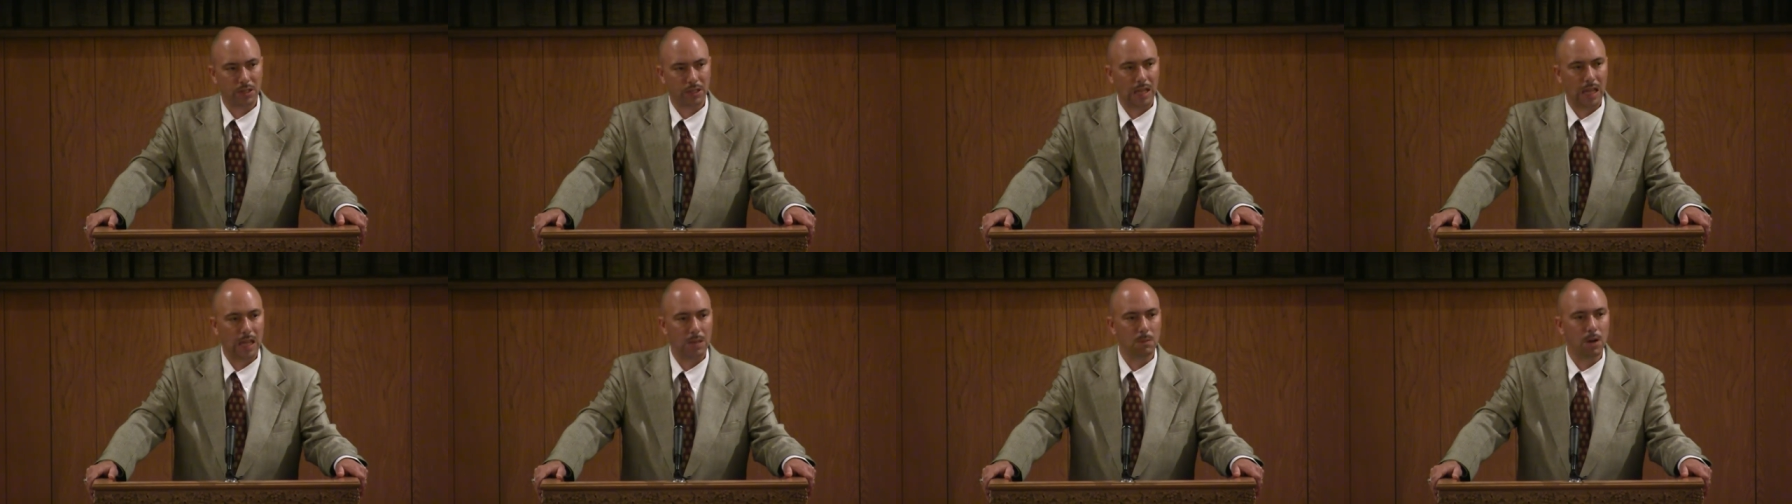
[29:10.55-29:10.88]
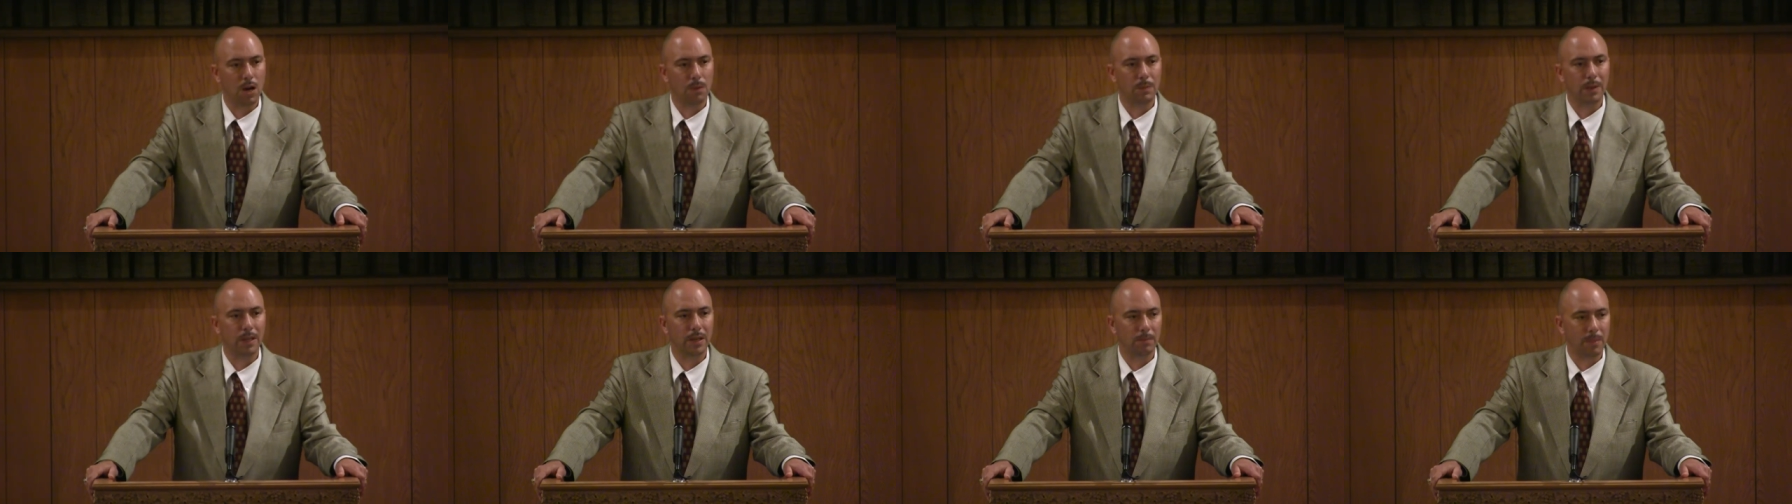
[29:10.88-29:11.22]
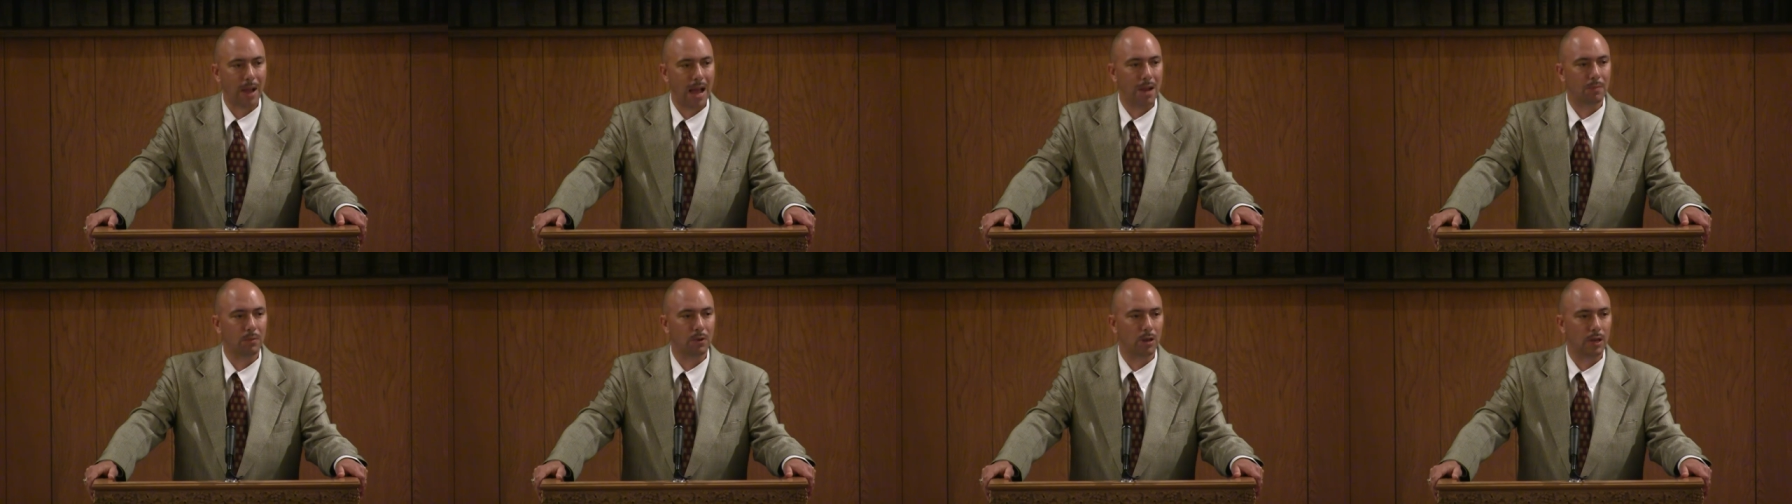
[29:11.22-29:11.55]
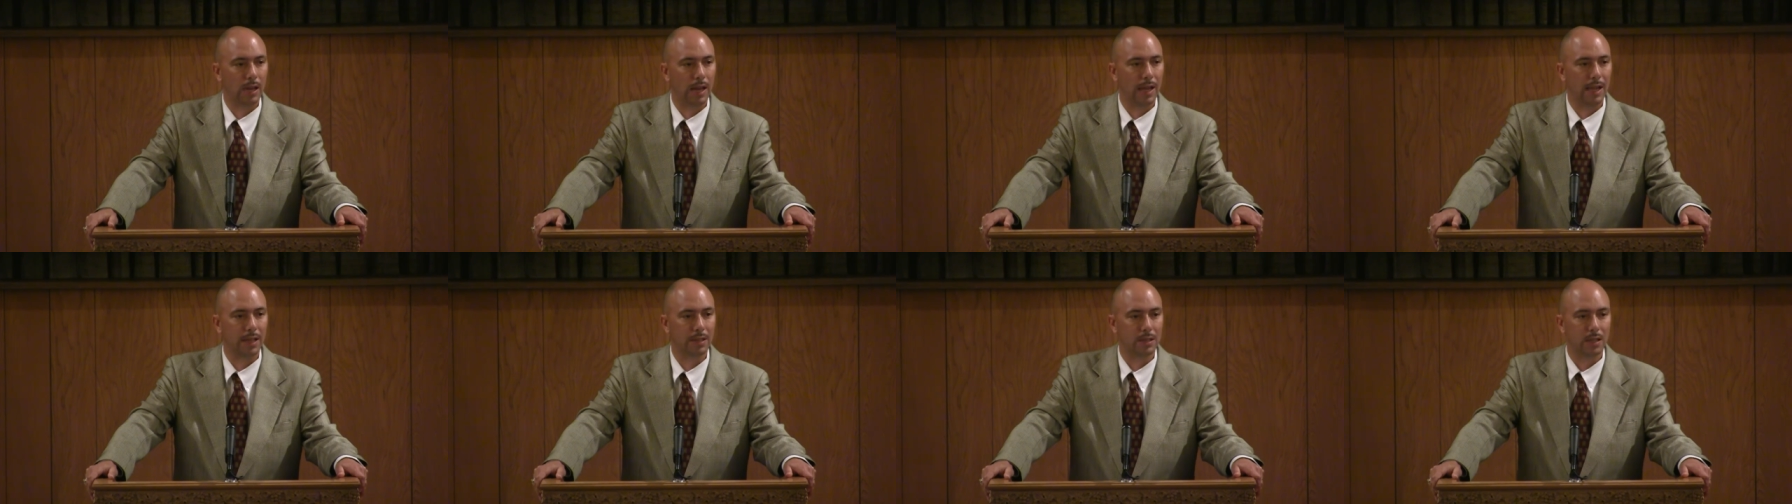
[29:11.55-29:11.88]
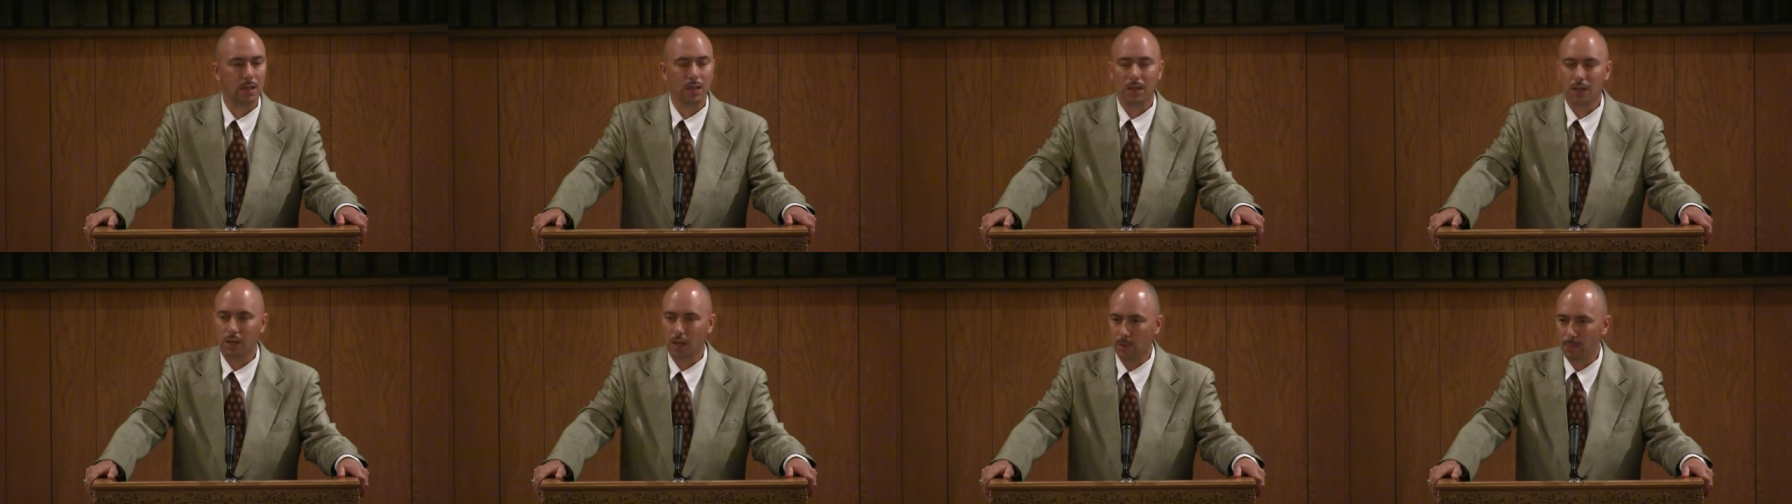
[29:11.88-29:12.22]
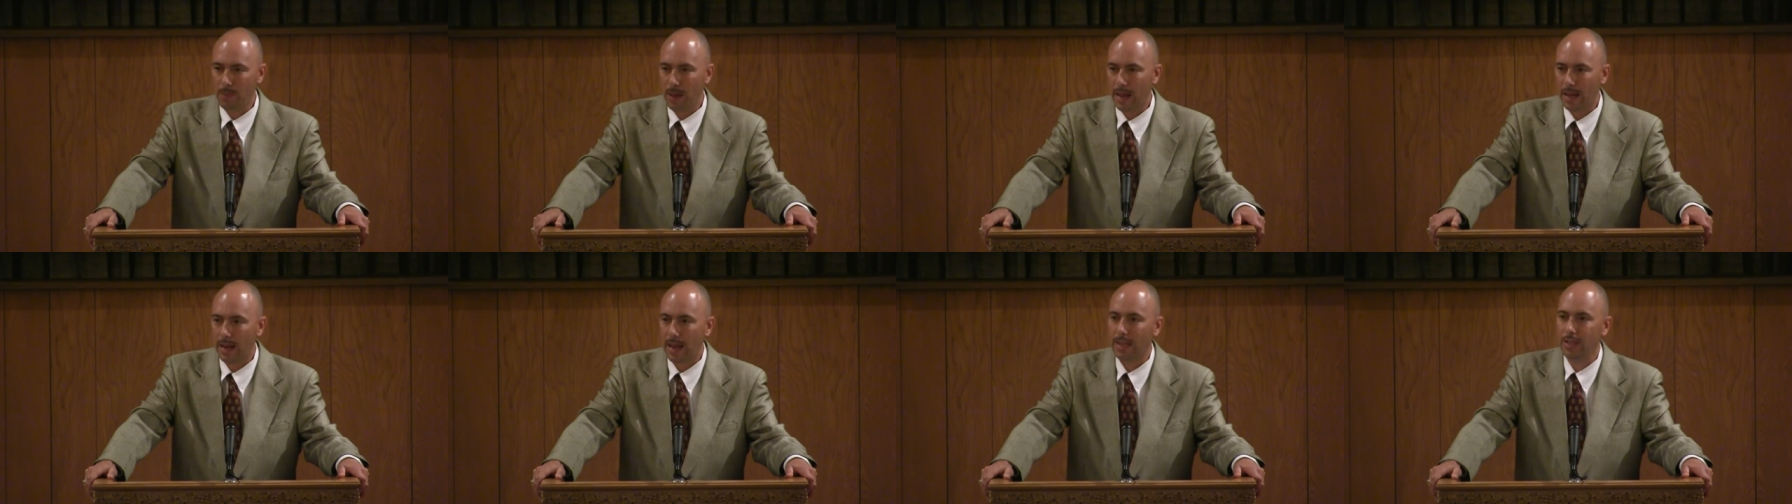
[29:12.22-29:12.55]
came up in Bible class
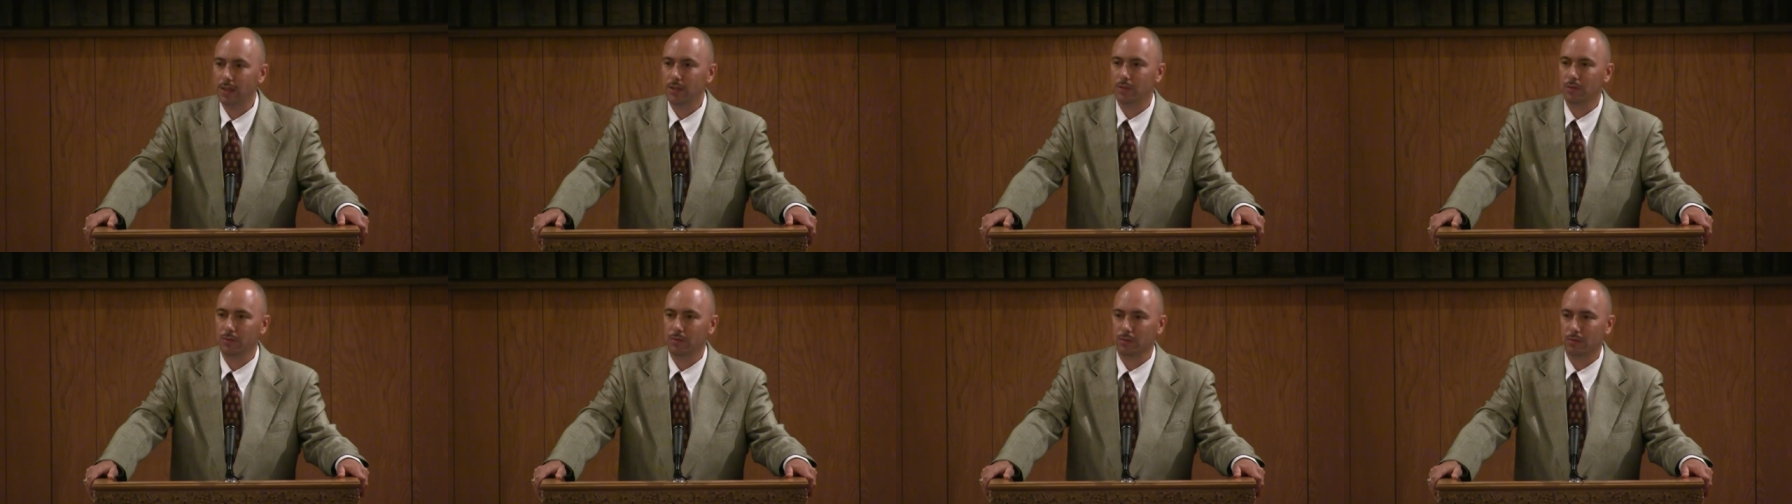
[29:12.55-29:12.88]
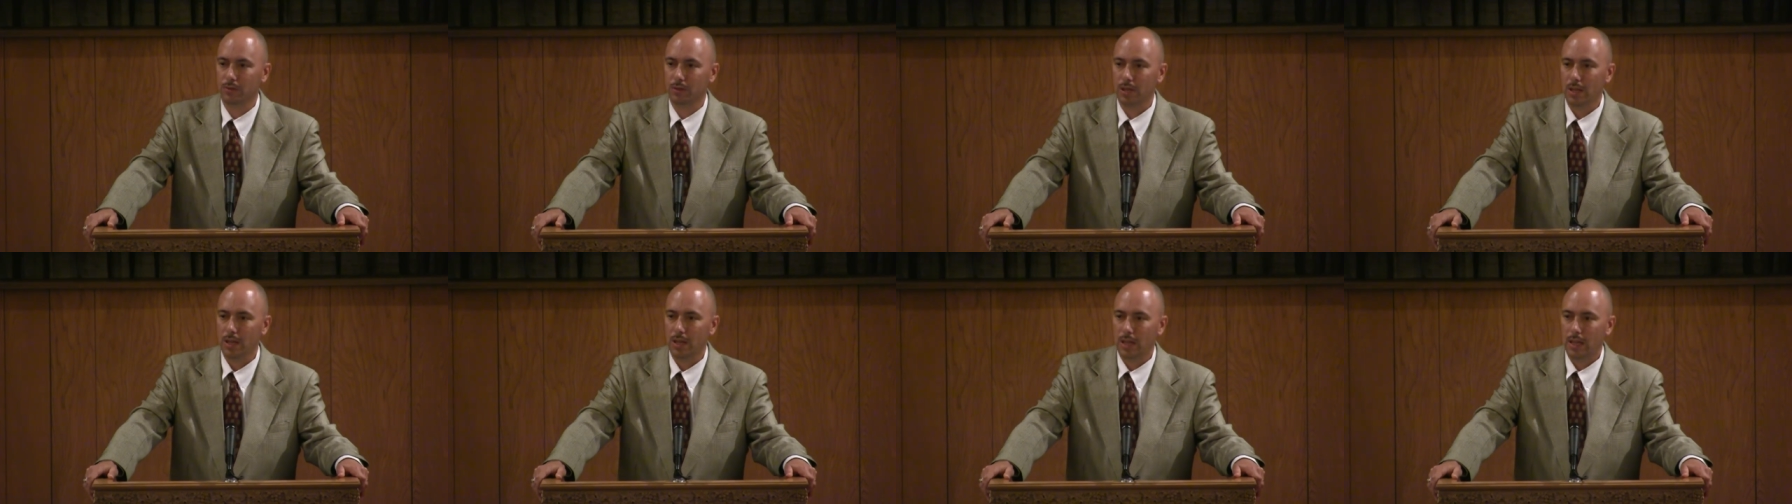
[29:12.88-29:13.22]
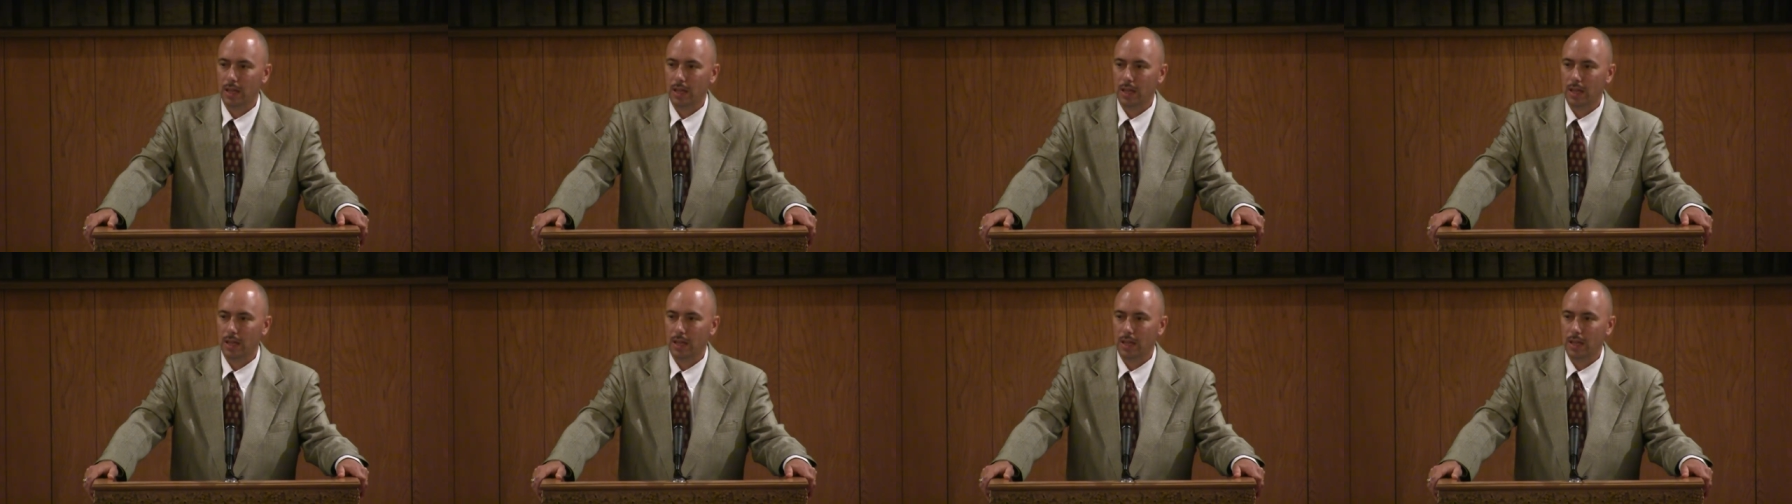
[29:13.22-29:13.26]
about angels.